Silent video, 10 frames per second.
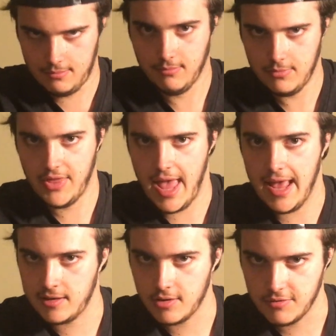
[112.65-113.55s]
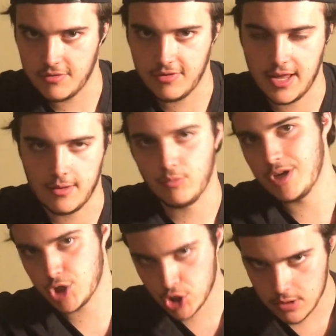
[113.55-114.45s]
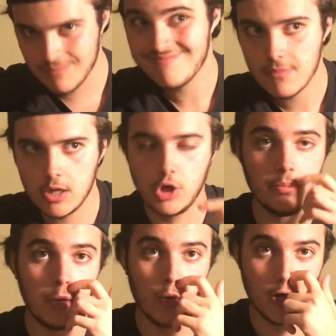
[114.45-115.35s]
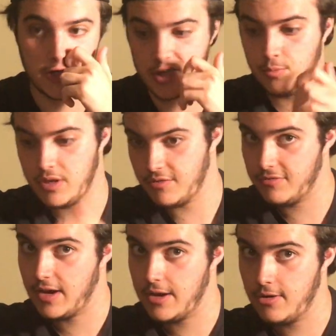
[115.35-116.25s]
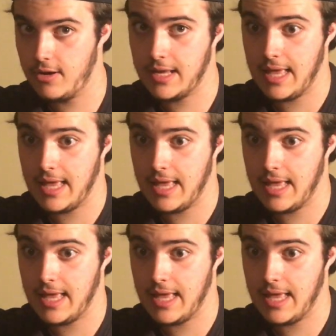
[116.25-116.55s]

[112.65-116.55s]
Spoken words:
the end of the fight, which could be worrisome with a fighter in